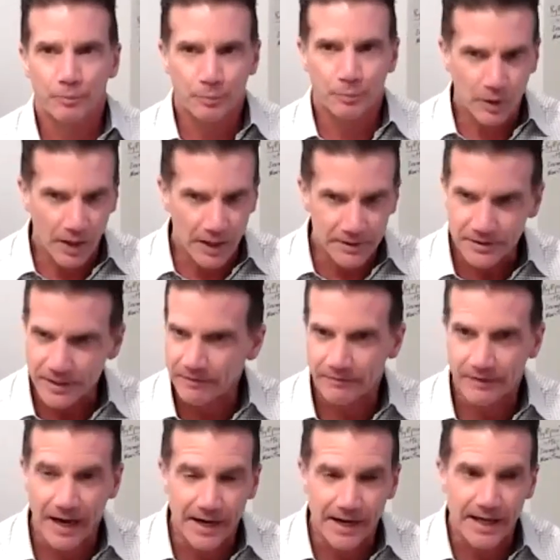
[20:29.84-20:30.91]
Plus they've
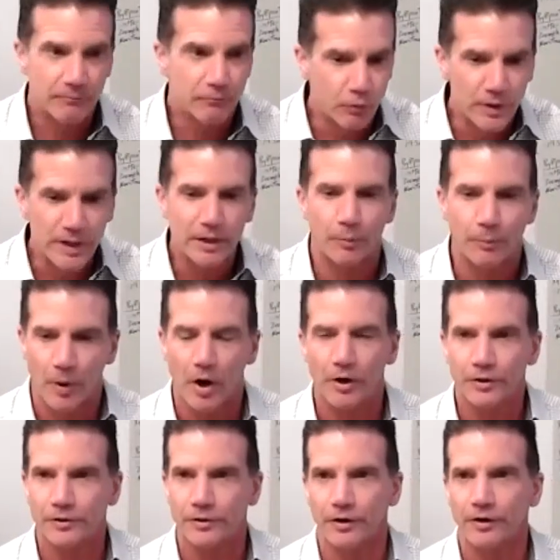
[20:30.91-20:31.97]
got a real
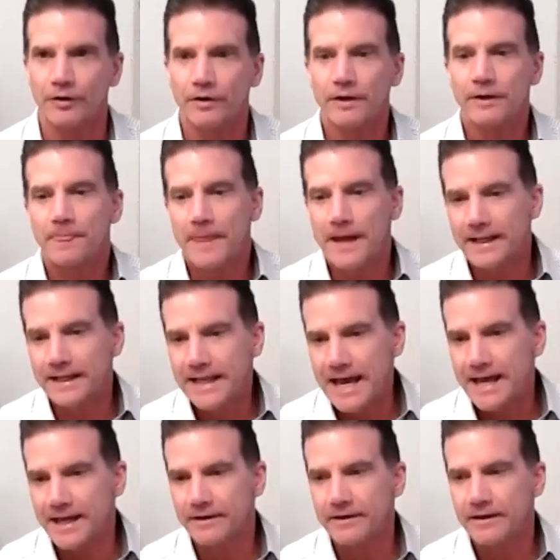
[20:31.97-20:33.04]
partner that,
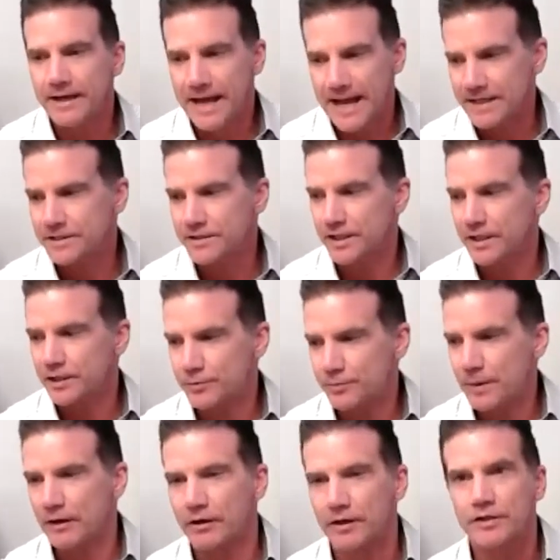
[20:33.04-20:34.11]
again, has the
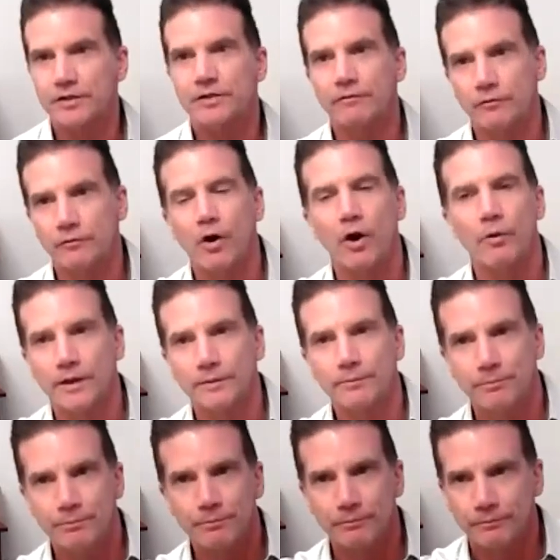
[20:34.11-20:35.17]
experience of
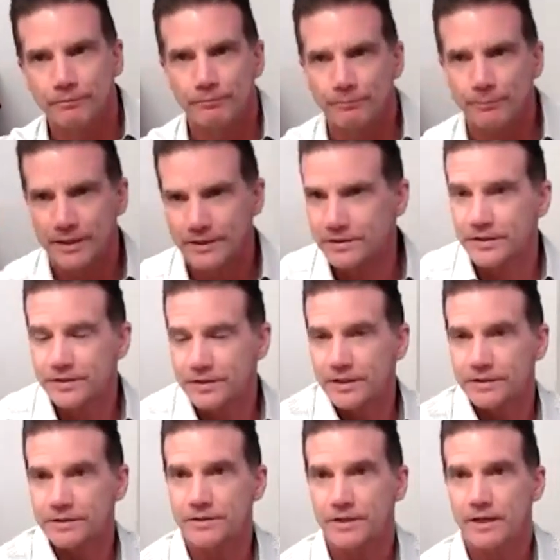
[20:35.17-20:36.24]
growing
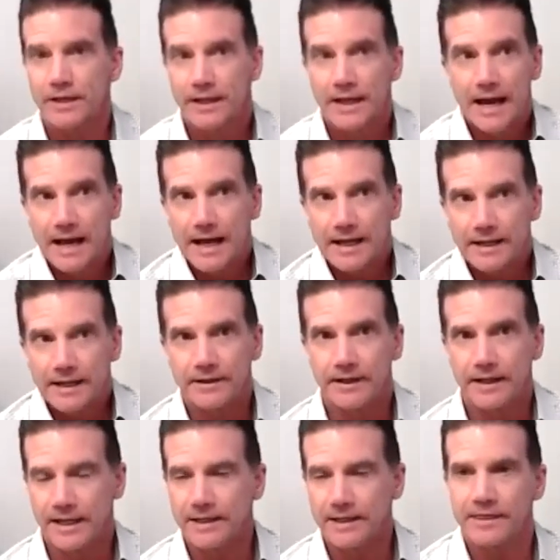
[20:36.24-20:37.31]
businesses in
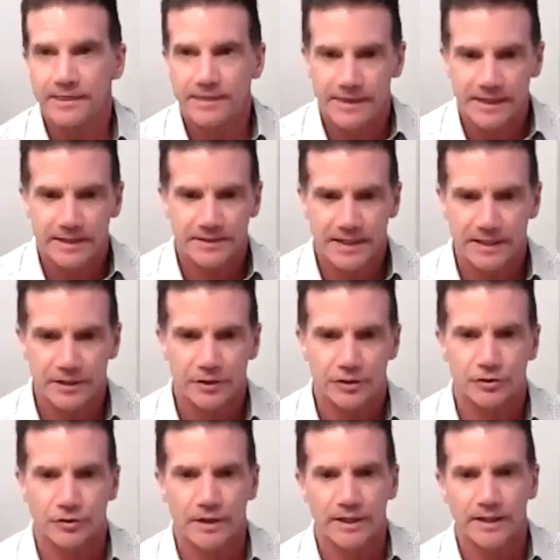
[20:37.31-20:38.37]
this
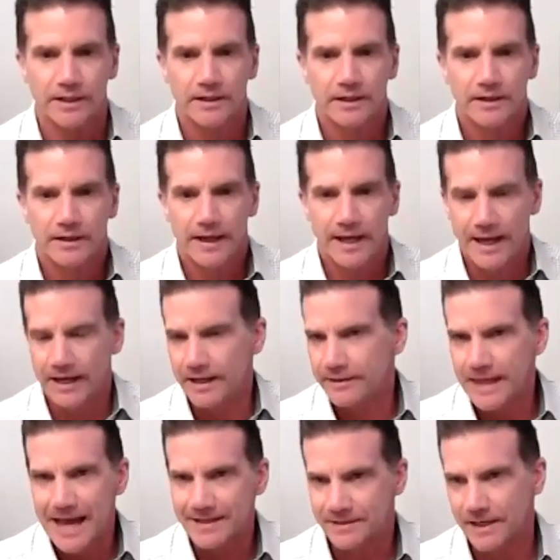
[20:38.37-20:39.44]
industry and at
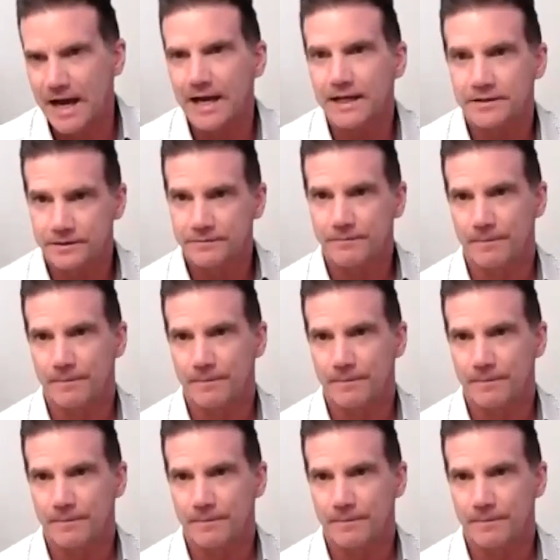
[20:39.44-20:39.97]
that size.